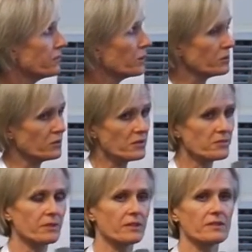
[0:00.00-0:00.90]
bold
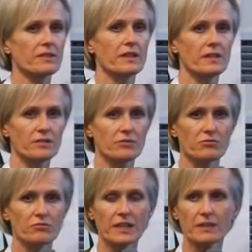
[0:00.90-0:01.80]
because it is
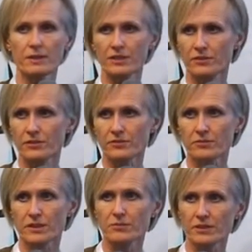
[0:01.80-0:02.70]
already being used for
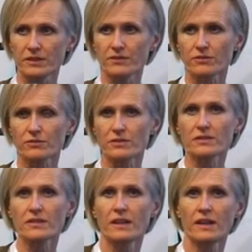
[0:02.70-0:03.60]
metabolic
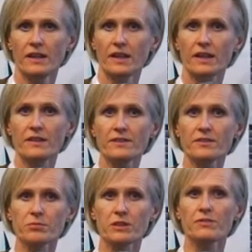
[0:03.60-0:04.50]
disorders, and this
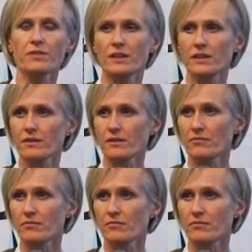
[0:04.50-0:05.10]
is one of the